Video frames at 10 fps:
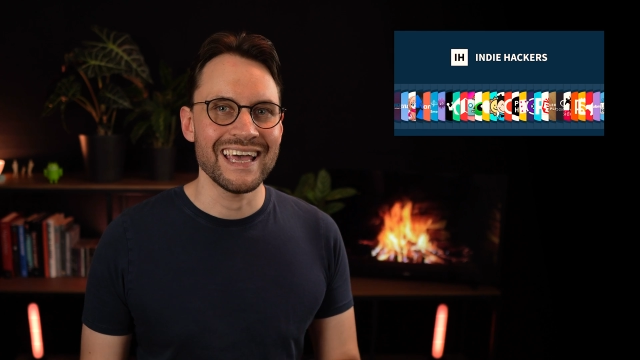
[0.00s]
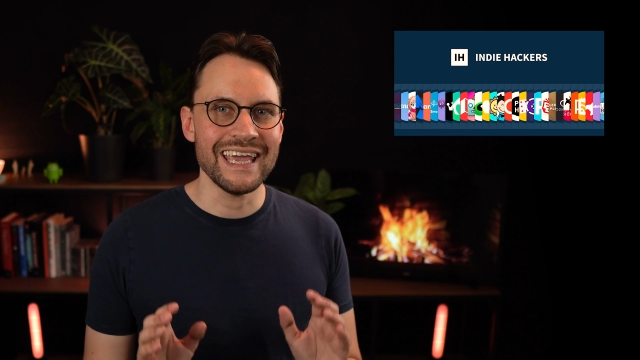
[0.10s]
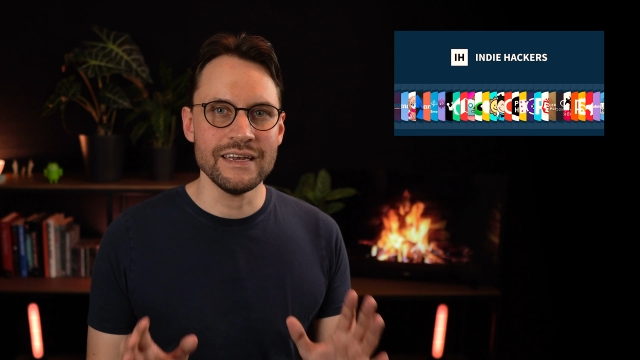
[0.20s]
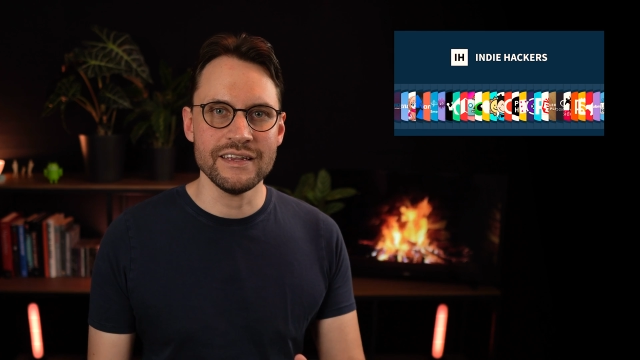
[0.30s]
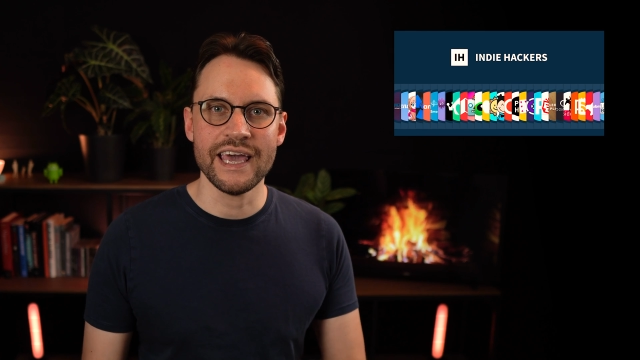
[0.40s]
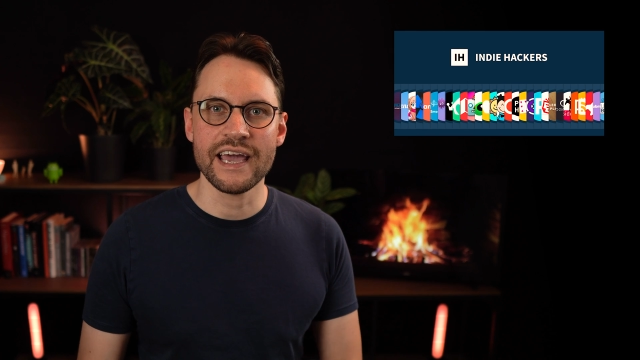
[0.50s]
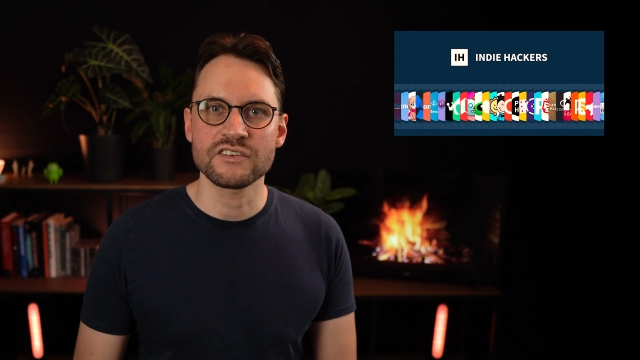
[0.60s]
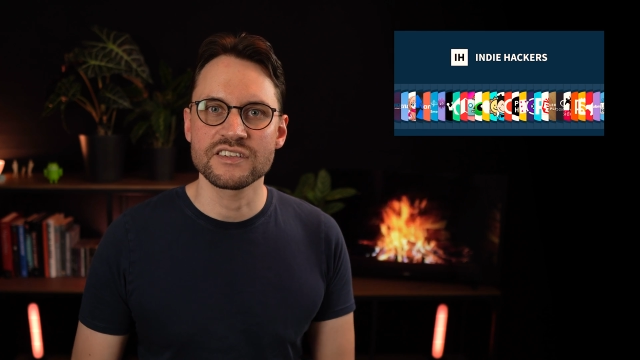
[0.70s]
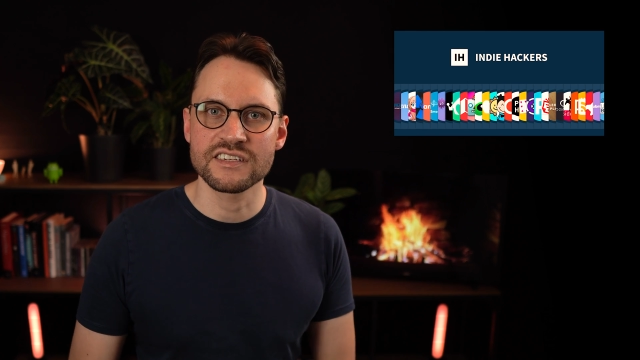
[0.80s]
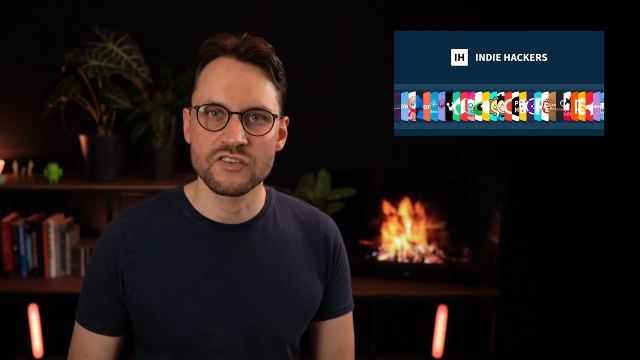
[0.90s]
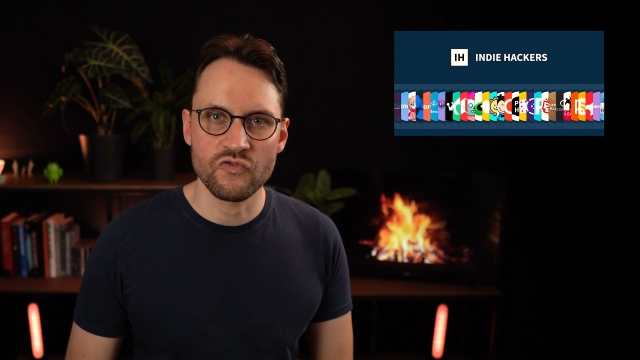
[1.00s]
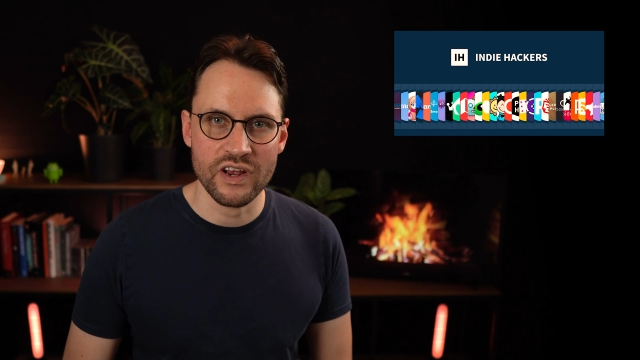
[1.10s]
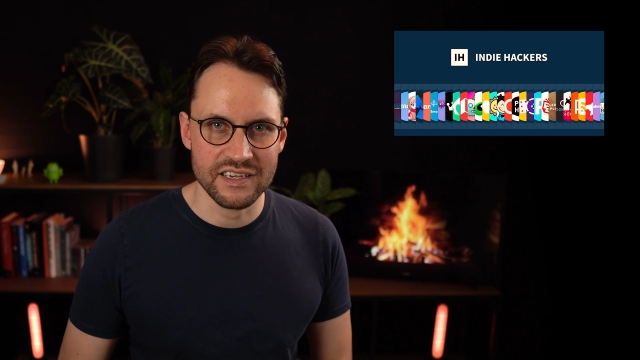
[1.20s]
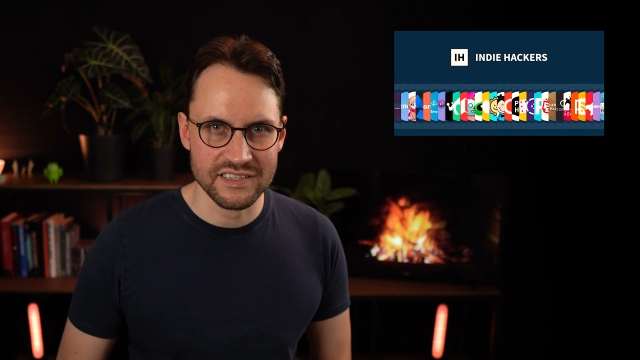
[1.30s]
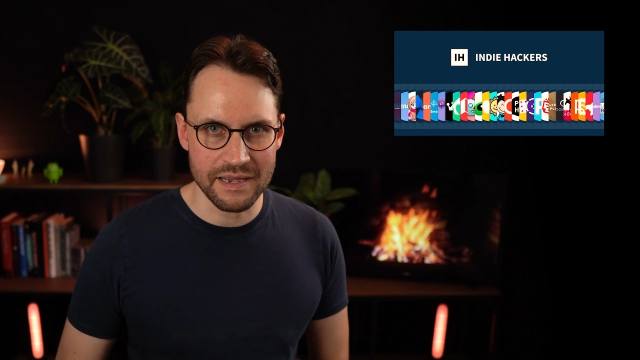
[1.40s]
Indie Hackers is a
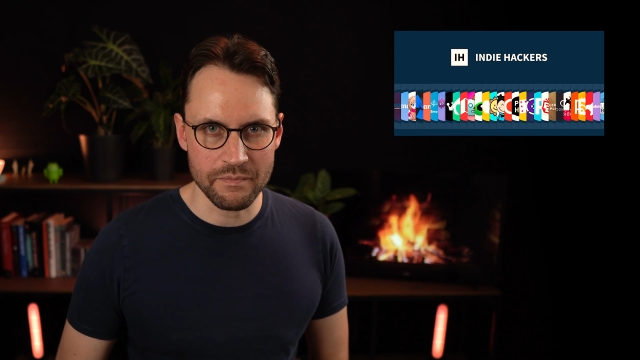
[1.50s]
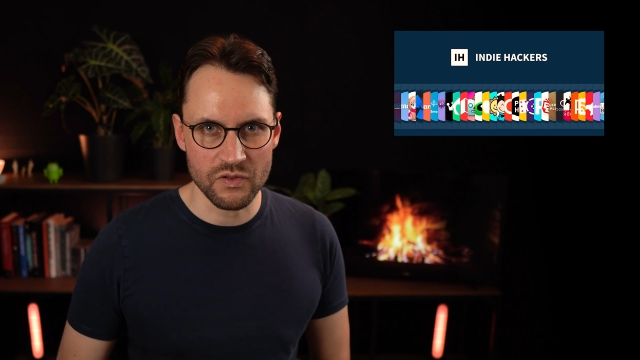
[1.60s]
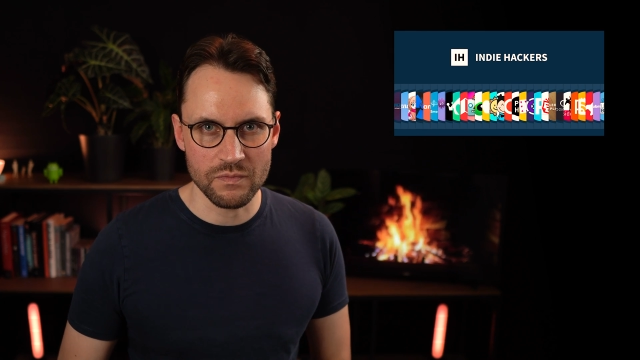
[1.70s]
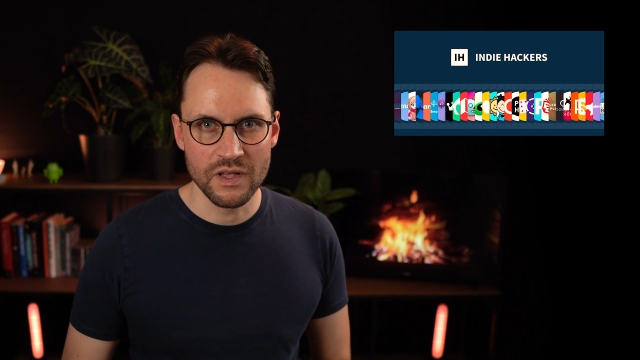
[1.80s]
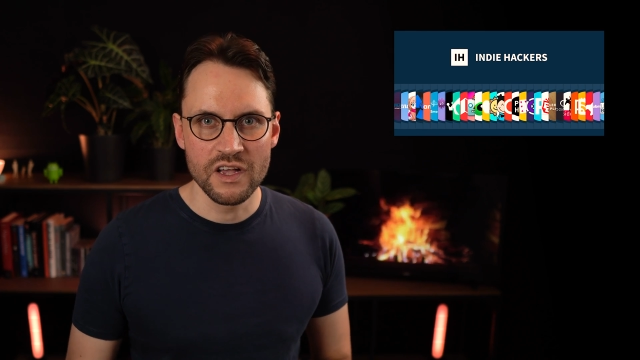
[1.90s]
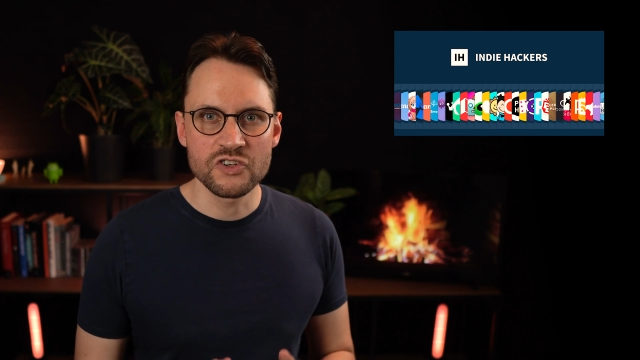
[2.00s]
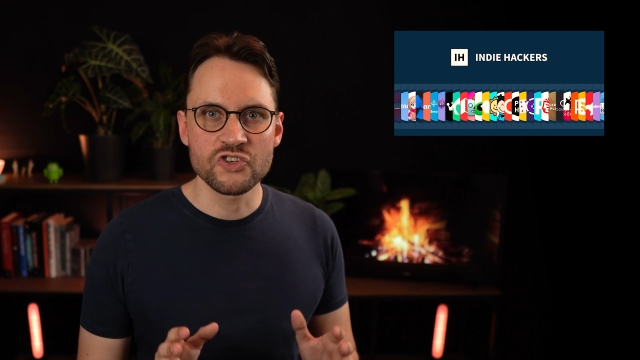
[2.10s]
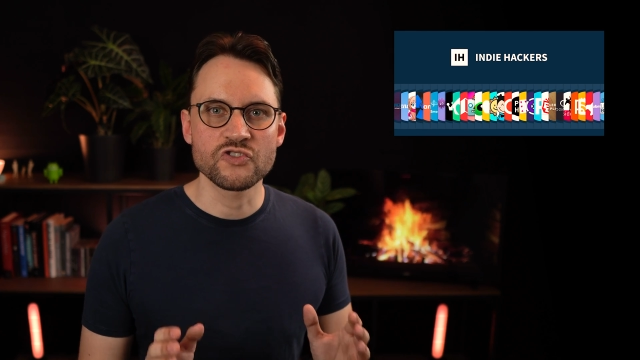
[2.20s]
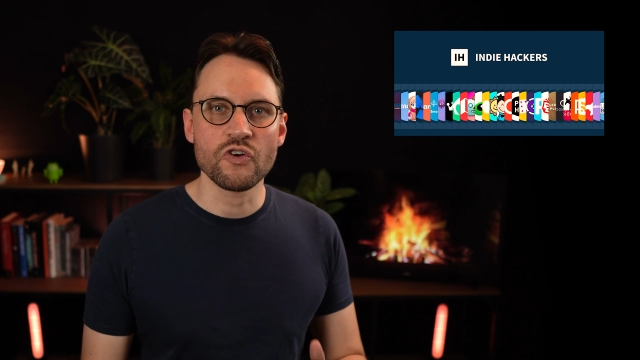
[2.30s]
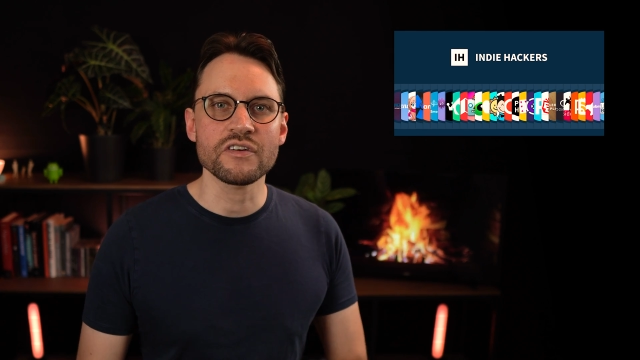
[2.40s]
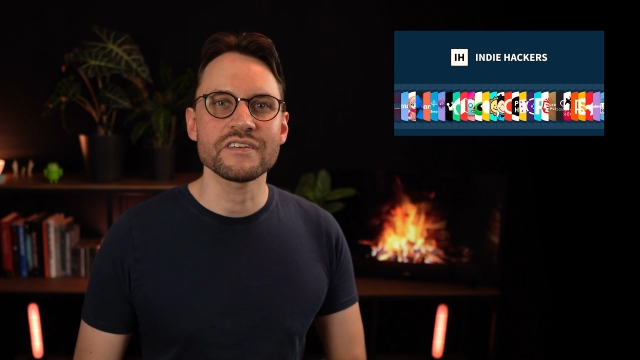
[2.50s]
great example. Start